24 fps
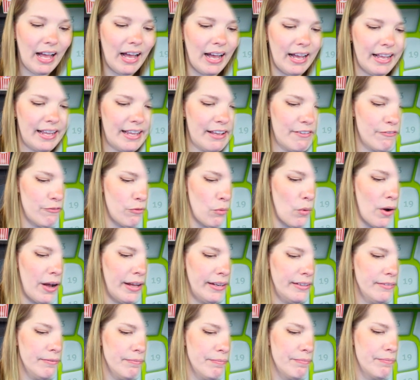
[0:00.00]
I have
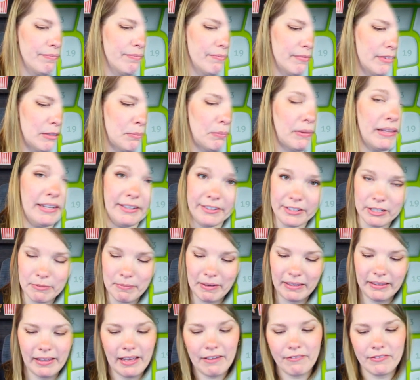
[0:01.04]
1, The player to
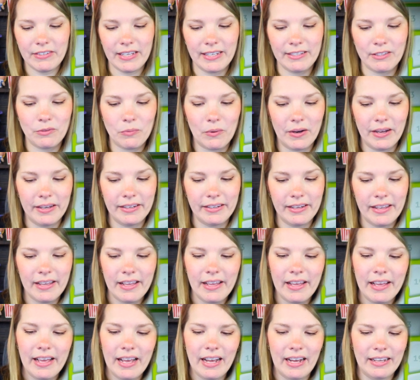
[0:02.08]
my left has 1,
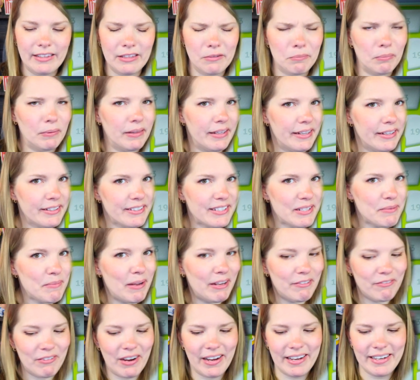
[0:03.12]
and the player to my
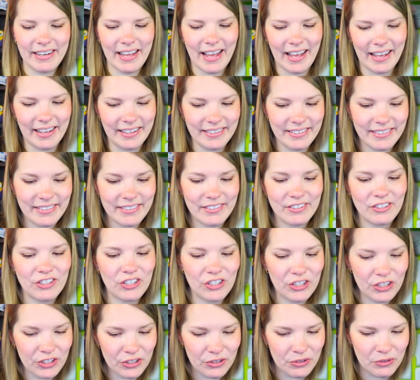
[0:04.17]
right has
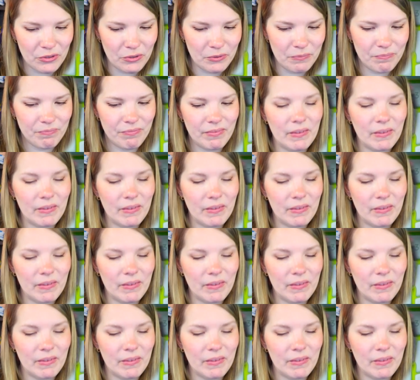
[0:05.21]
2.